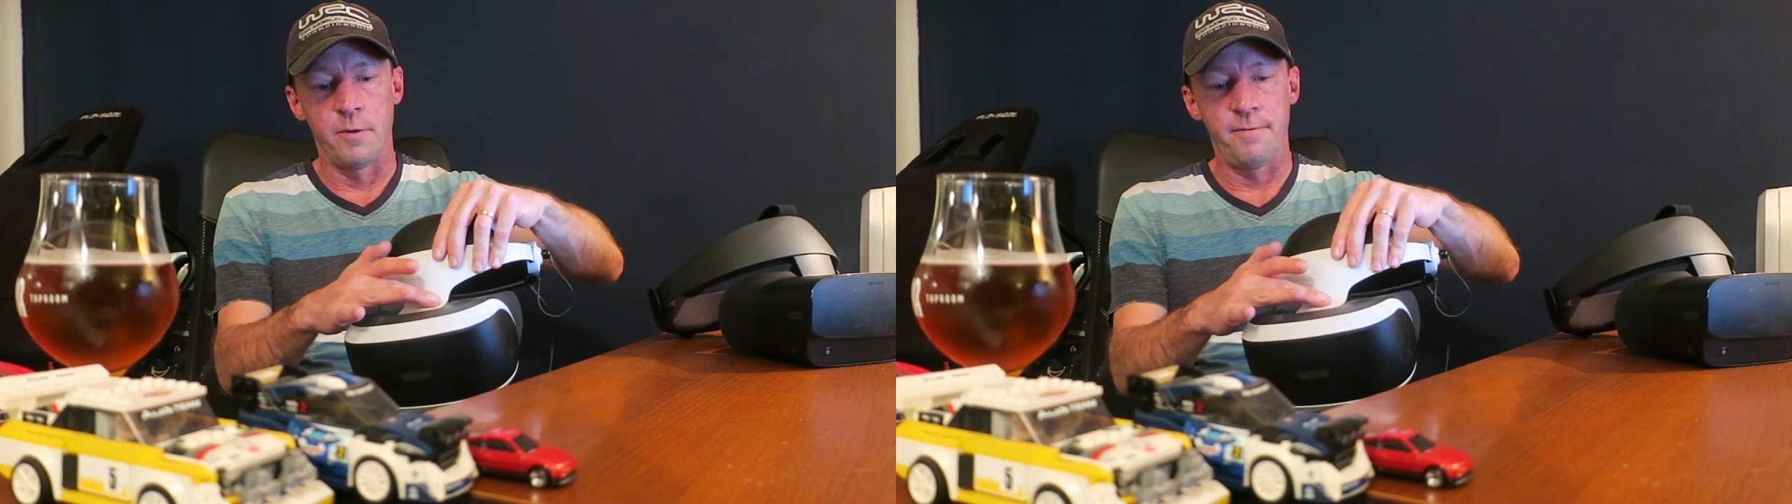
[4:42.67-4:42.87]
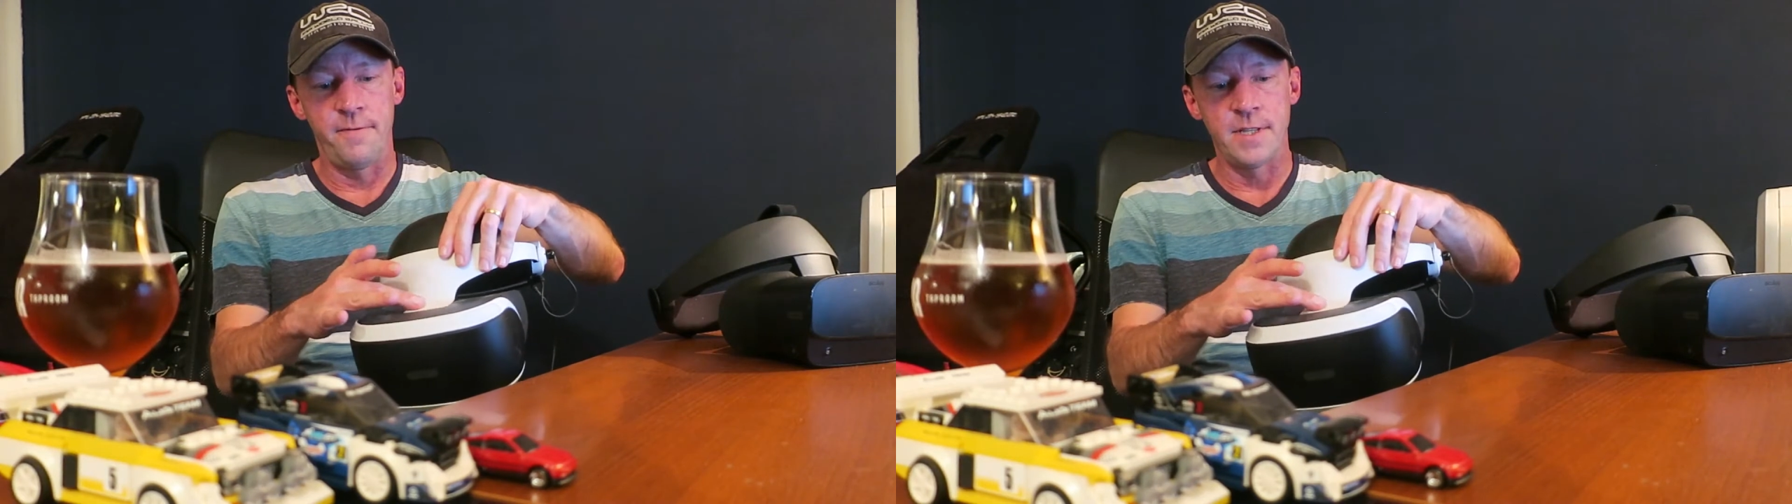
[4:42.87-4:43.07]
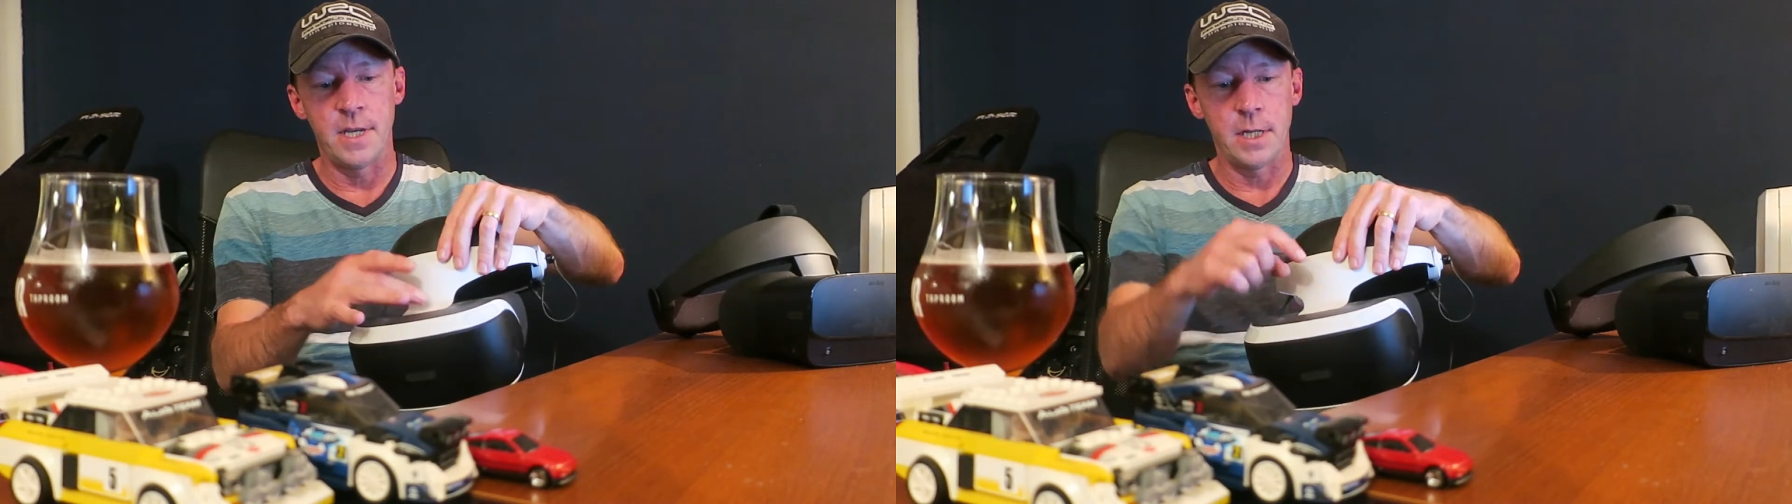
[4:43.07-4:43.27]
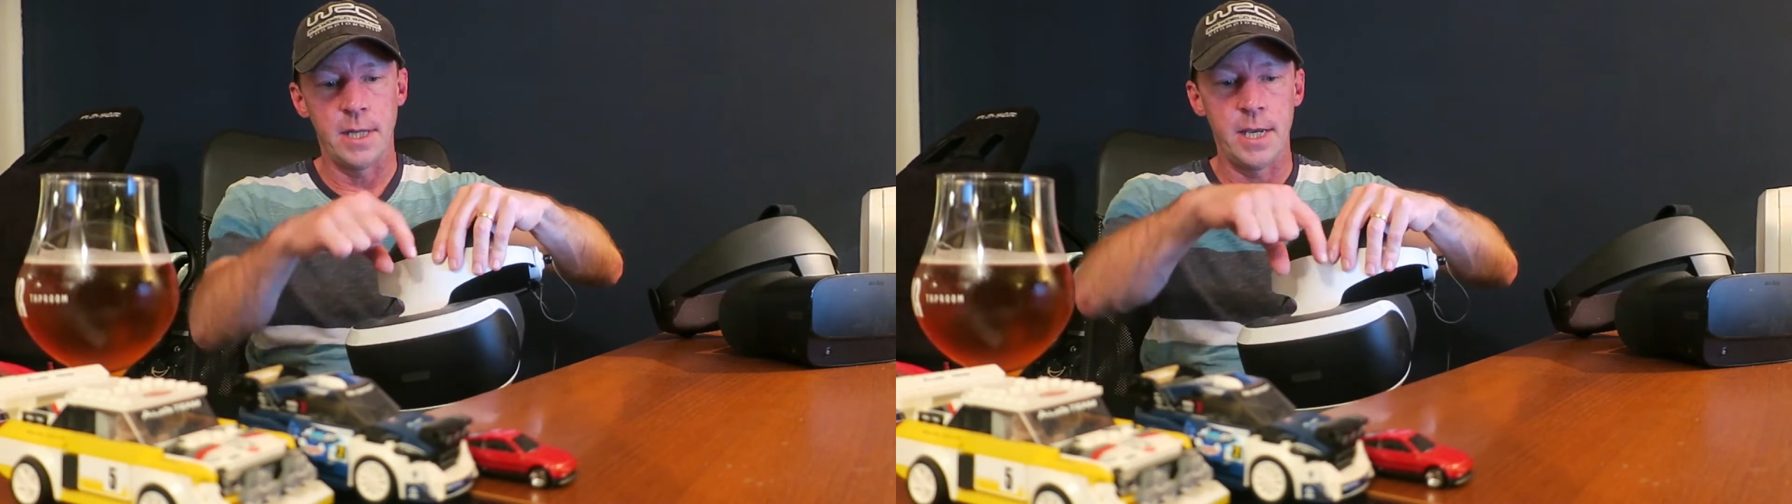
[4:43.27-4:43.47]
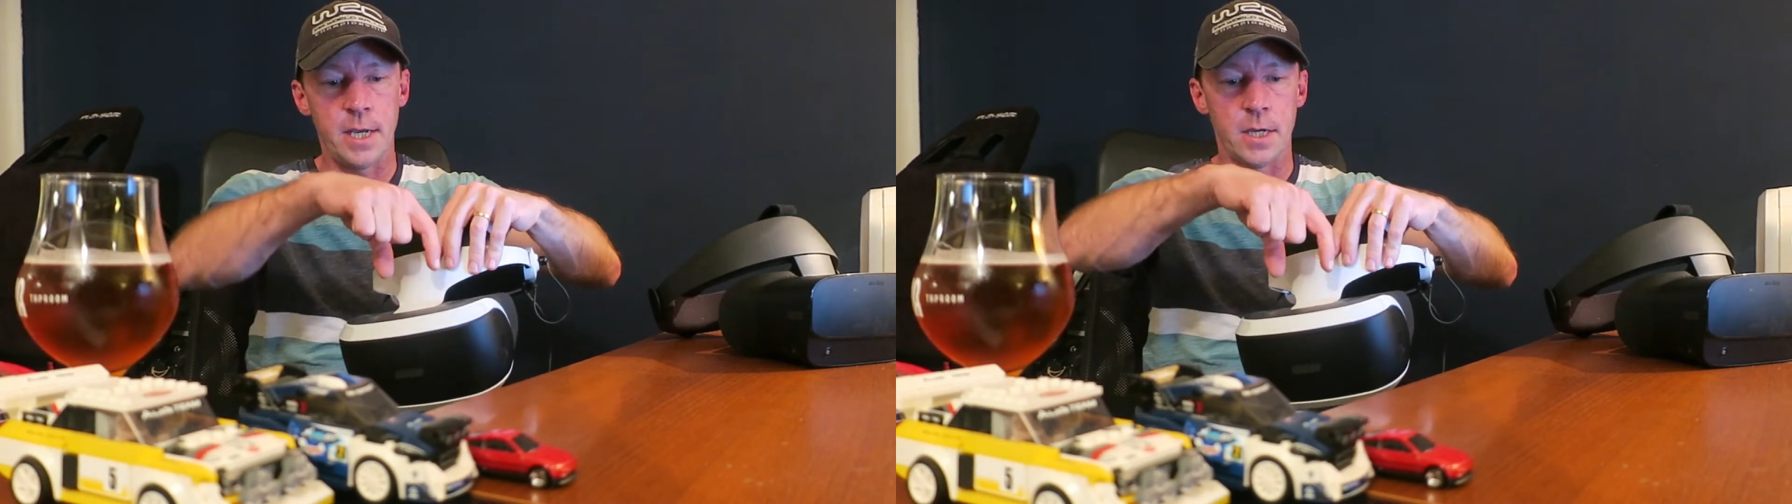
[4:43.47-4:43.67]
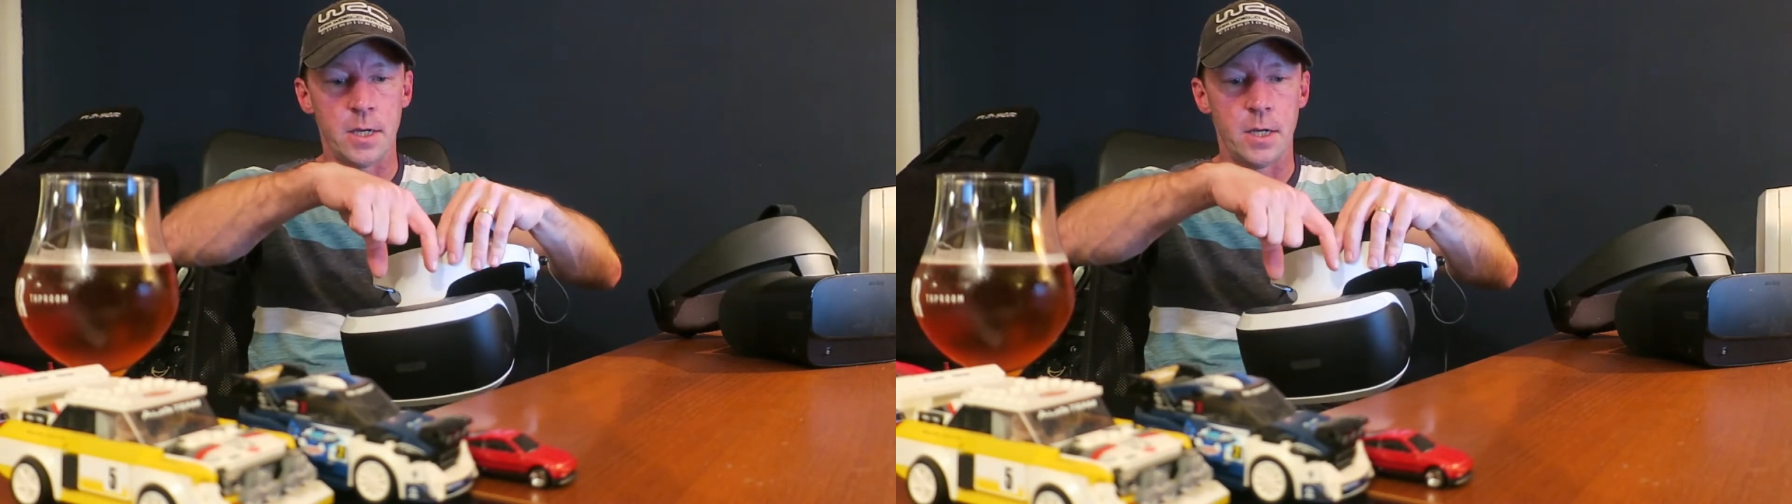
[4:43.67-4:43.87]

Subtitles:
physically